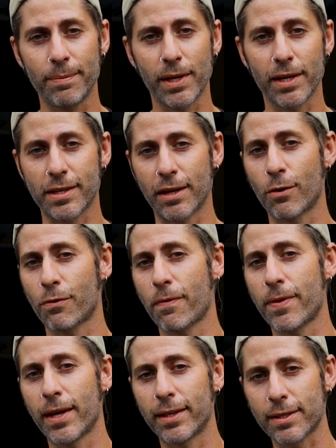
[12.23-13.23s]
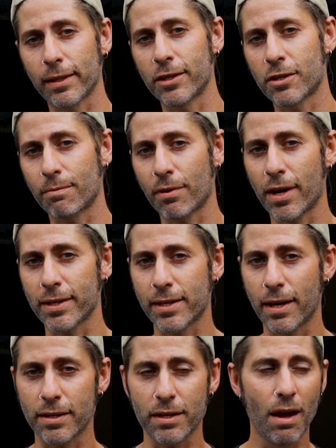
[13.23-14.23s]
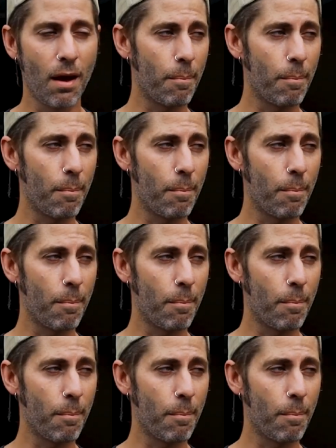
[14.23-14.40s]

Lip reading: because I go through the installation process,